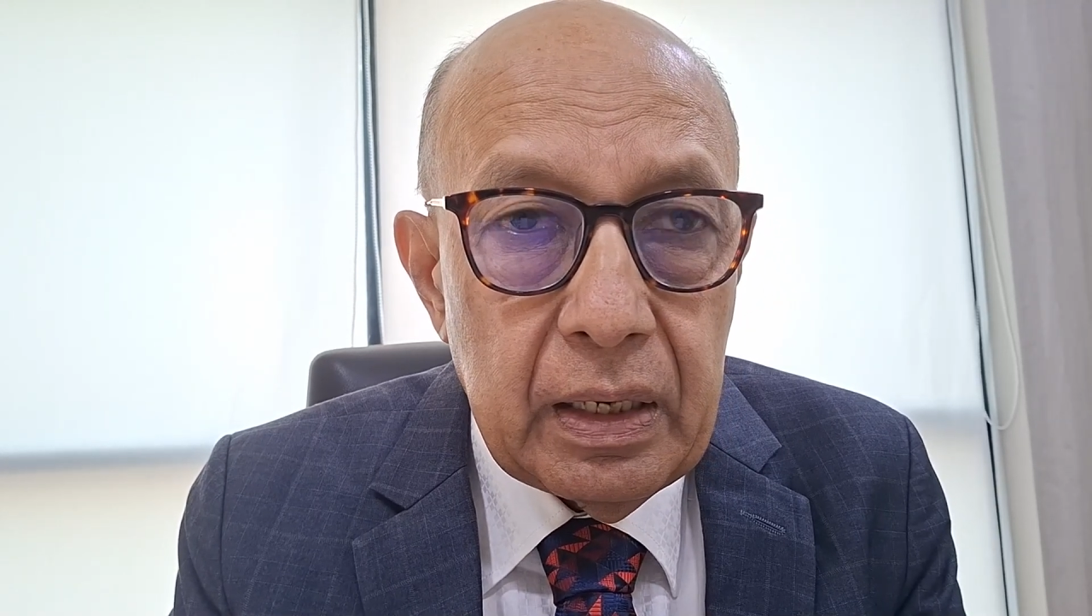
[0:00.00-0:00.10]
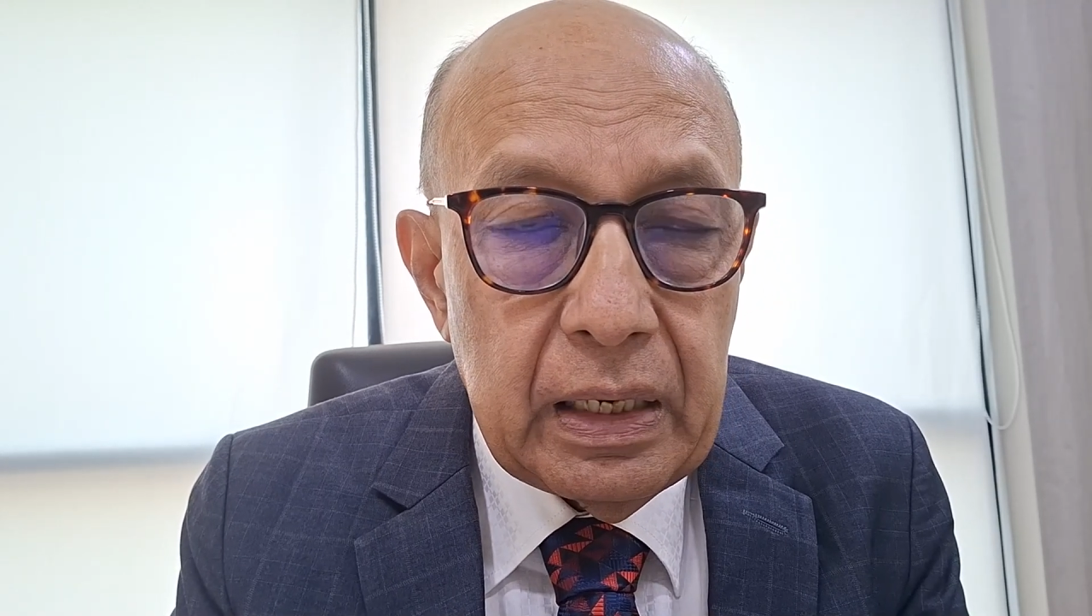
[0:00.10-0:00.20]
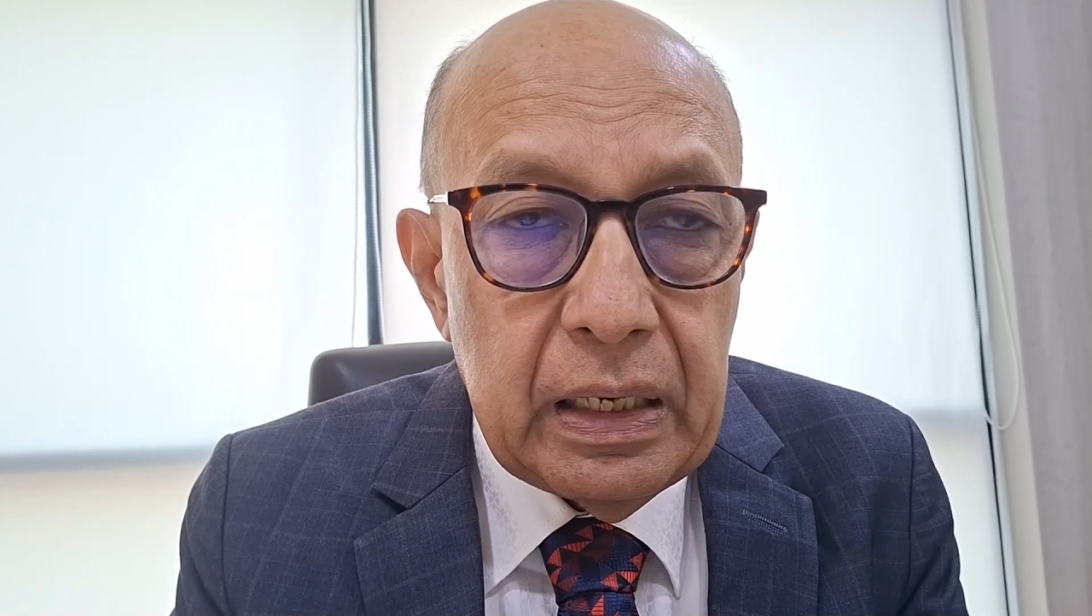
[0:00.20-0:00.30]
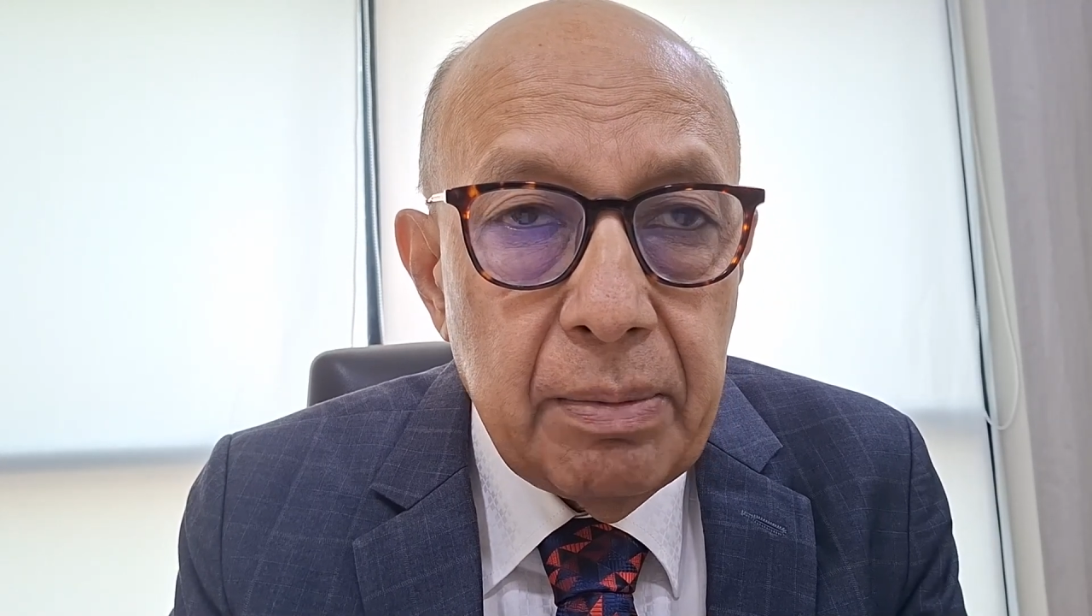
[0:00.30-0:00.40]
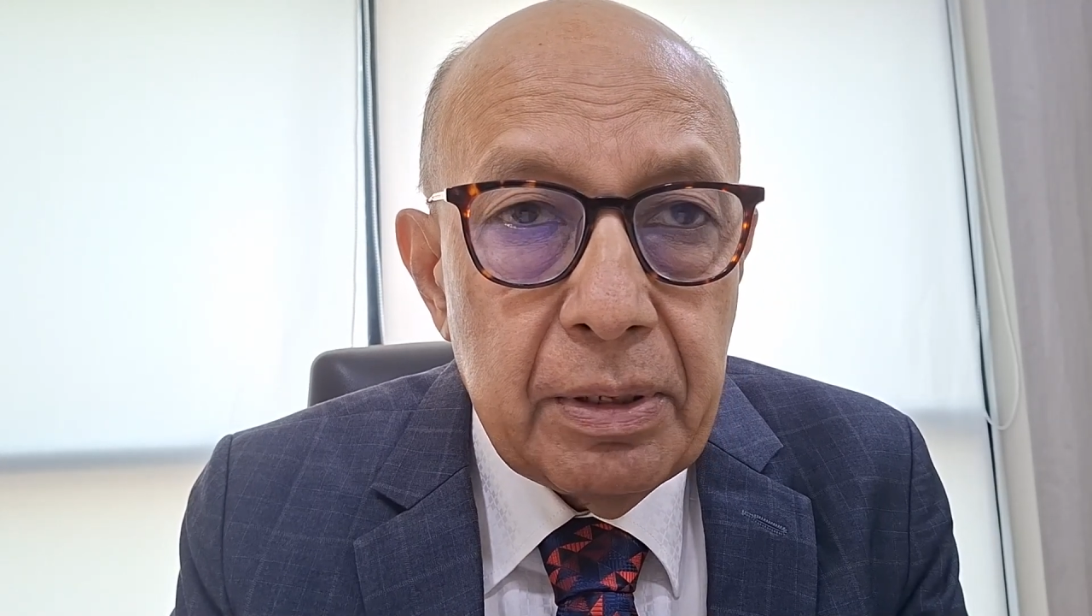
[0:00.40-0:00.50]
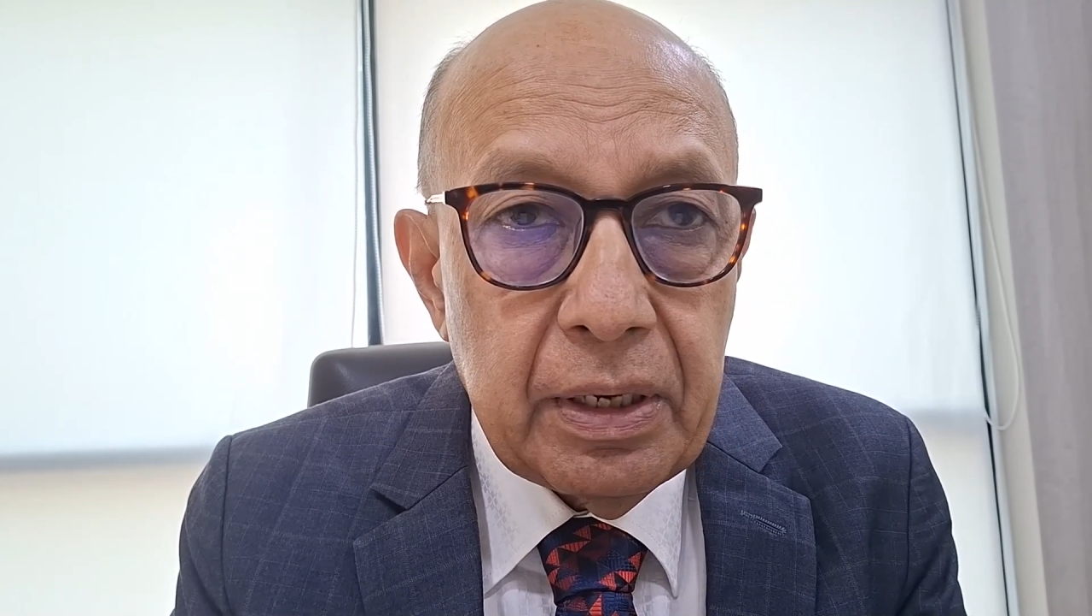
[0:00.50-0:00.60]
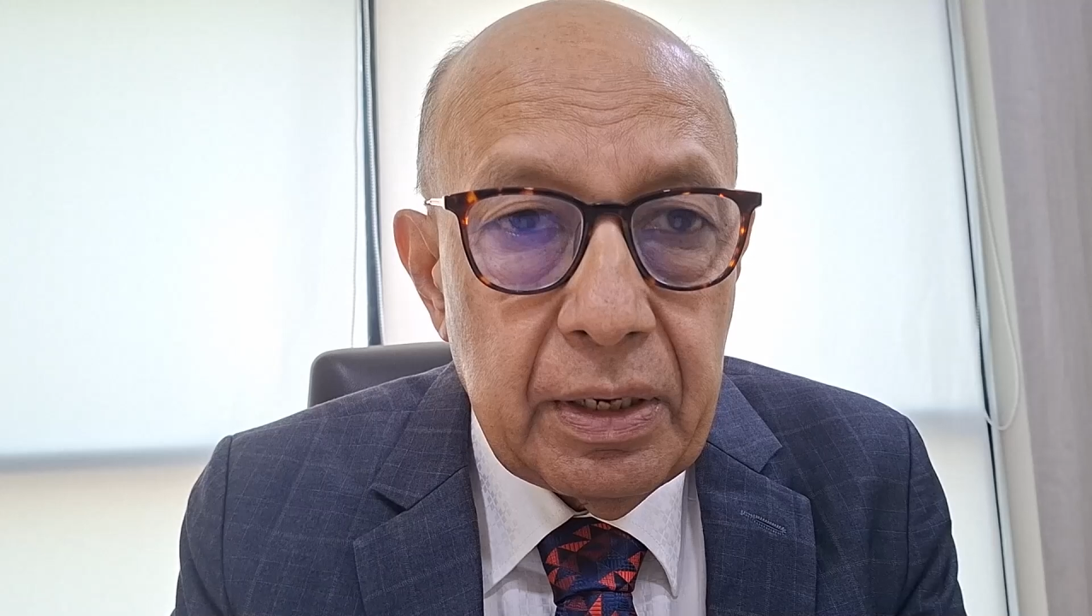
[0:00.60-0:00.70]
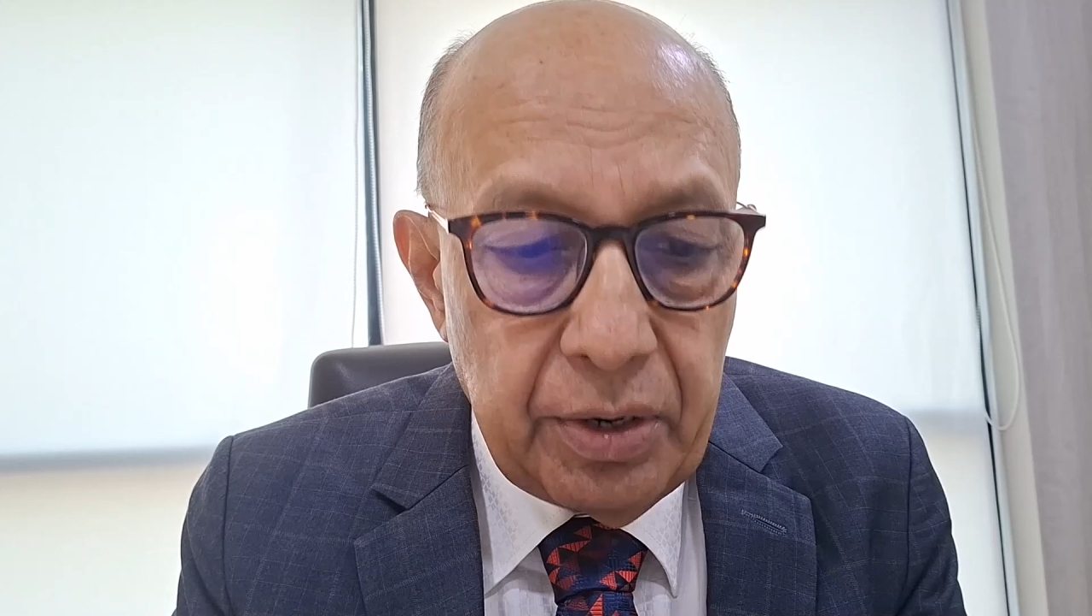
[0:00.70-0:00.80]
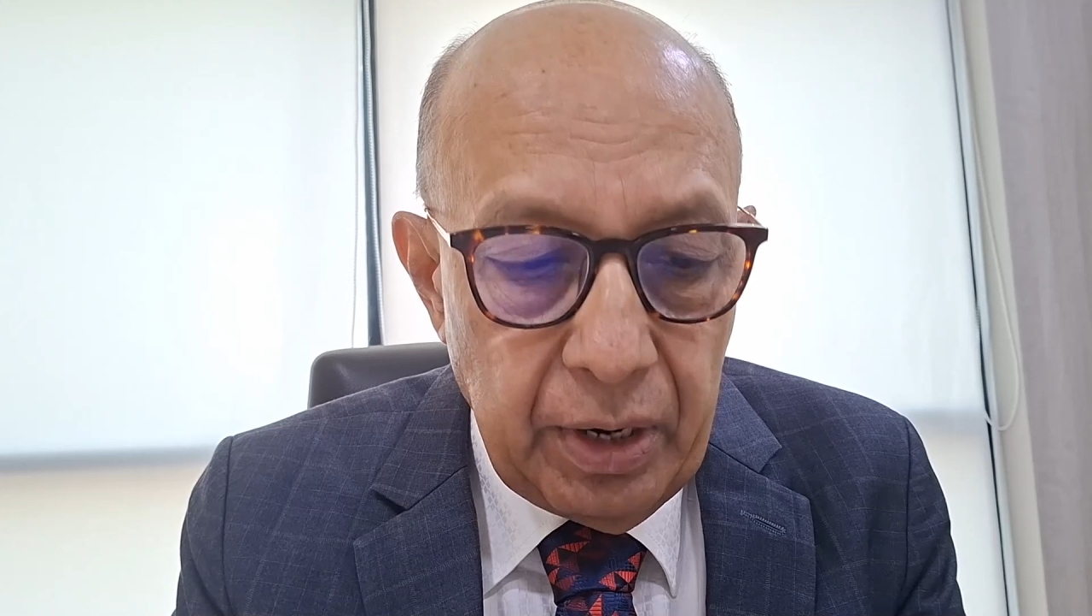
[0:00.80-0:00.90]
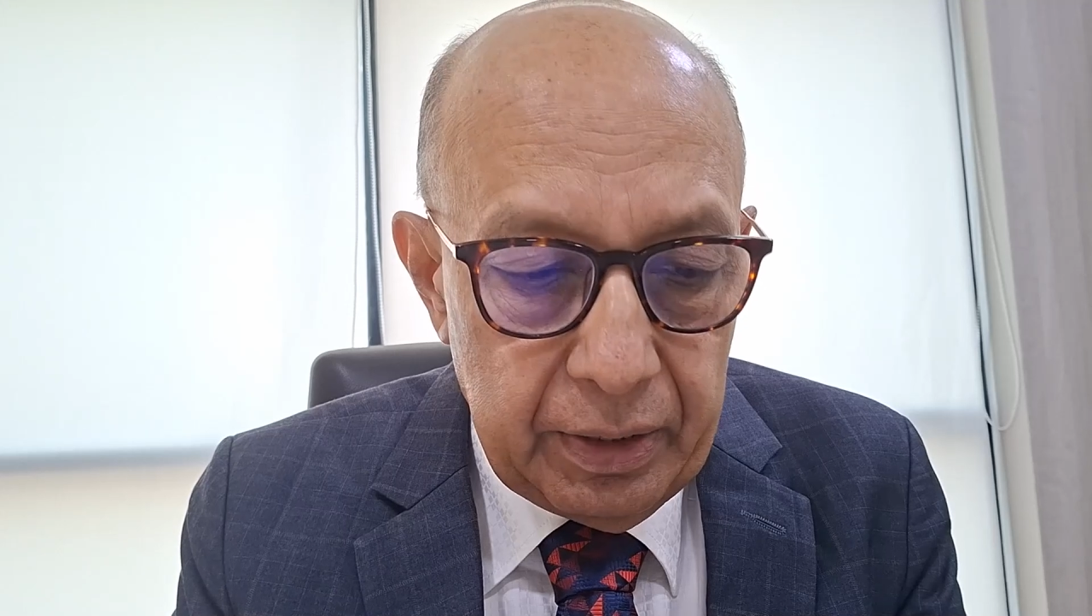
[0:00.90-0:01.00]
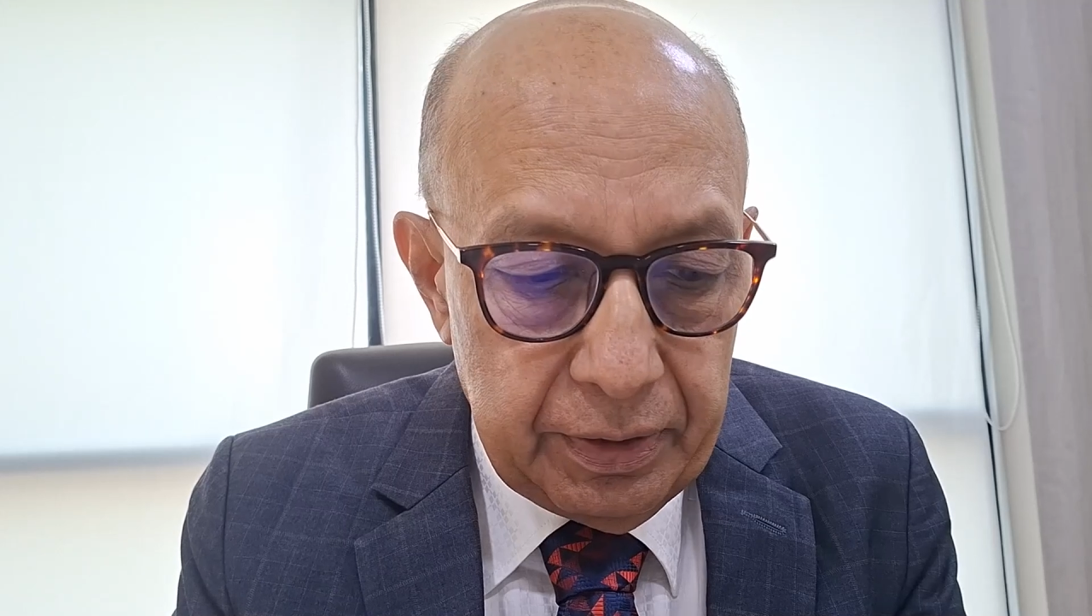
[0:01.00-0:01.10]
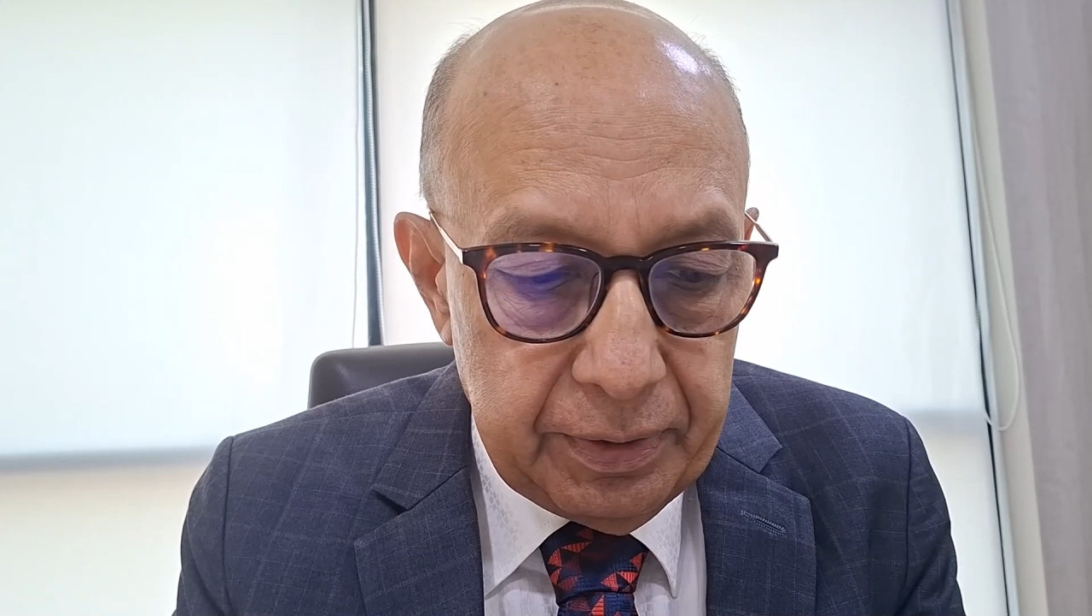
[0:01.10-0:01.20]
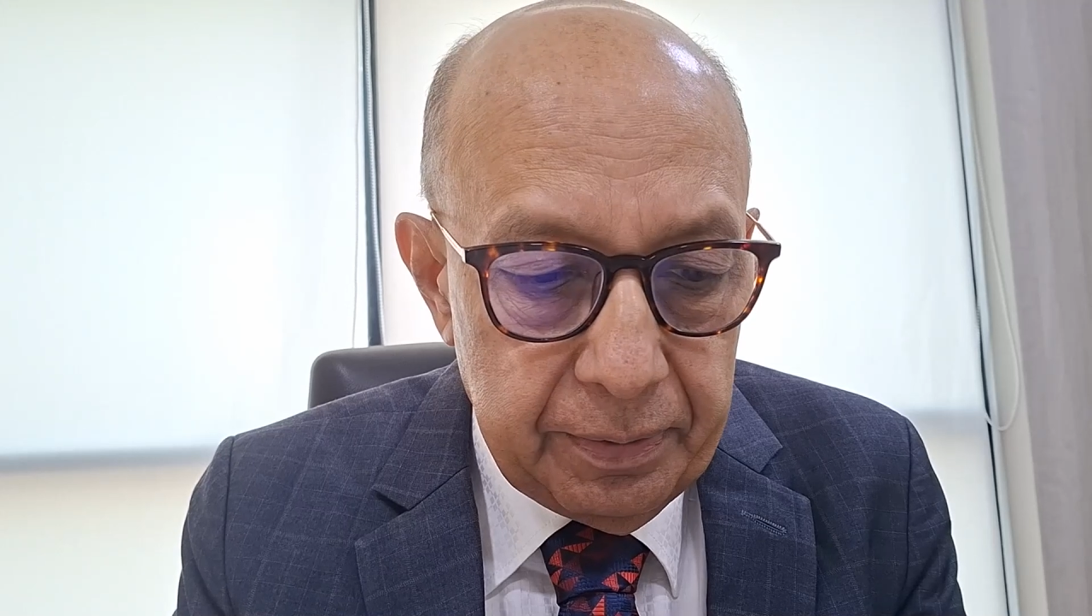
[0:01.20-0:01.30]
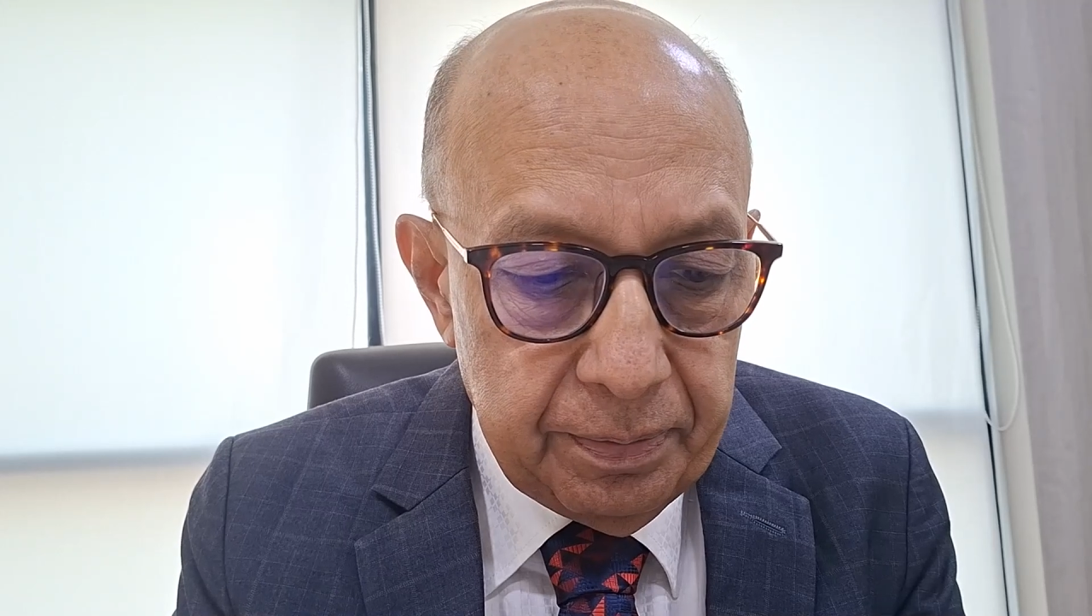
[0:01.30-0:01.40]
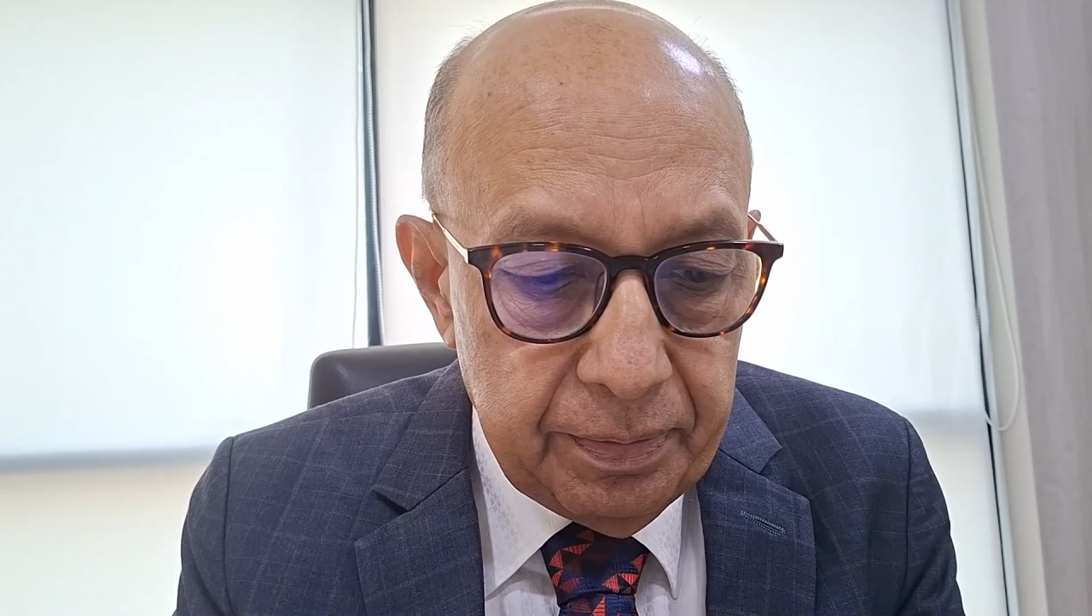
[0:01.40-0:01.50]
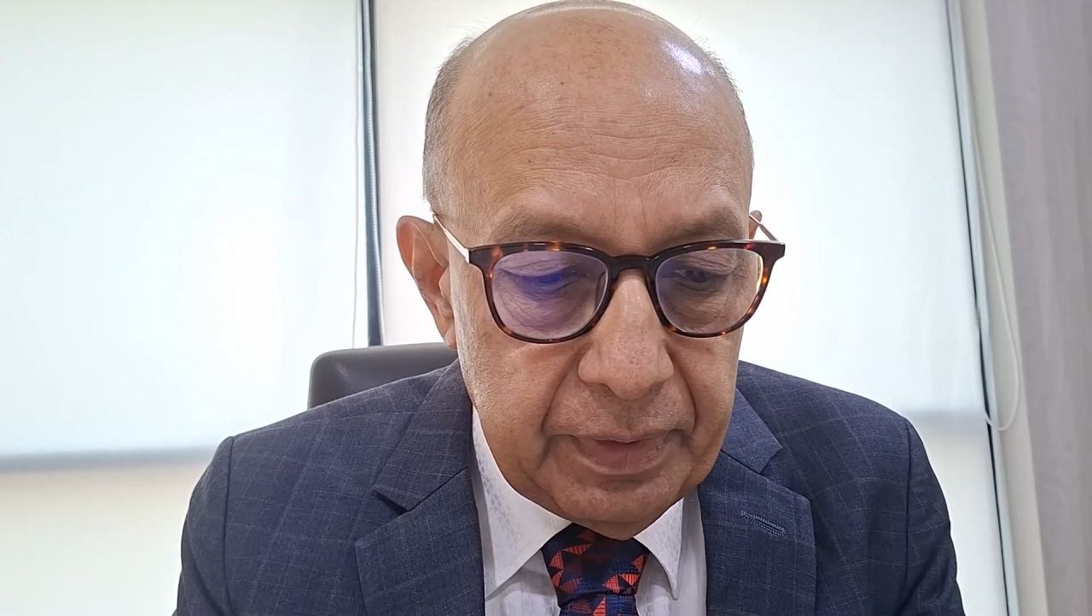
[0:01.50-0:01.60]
inhibiting drugs.